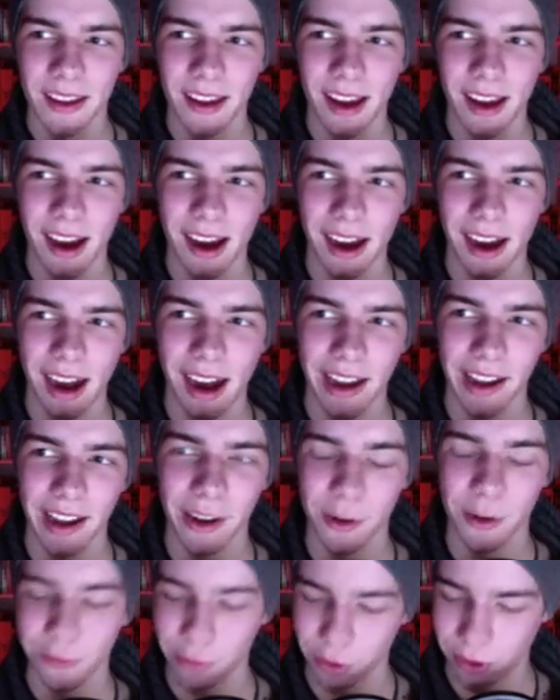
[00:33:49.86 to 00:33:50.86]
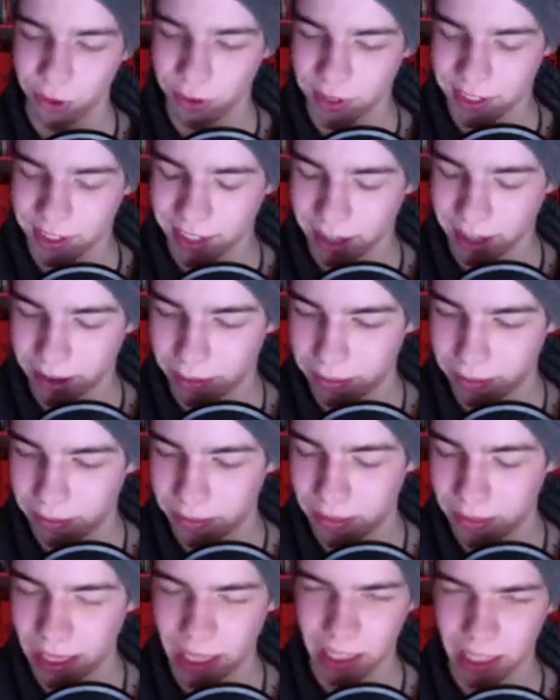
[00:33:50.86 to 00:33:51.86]
I interviewed Tim,
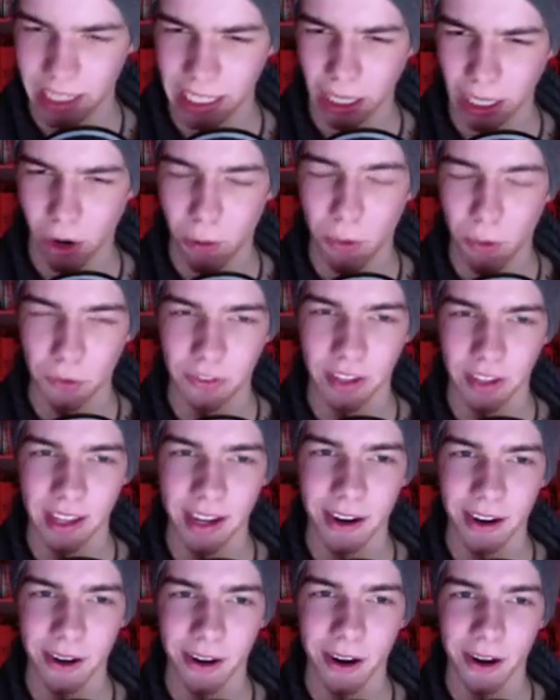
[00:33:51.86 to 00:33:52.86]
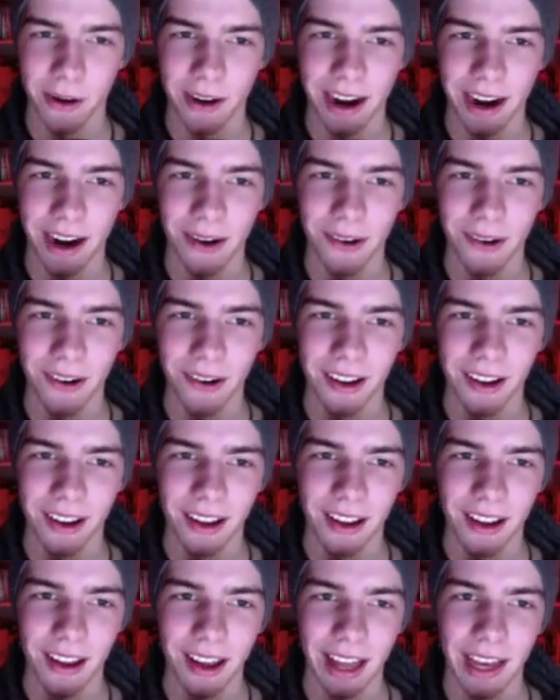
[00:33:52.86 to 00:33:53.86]
almost a year ago now,
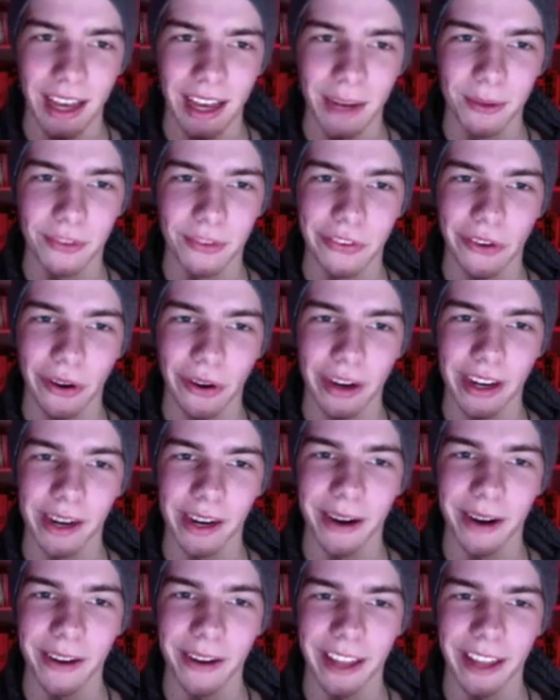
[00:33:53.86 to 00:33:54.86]
and he was talking about,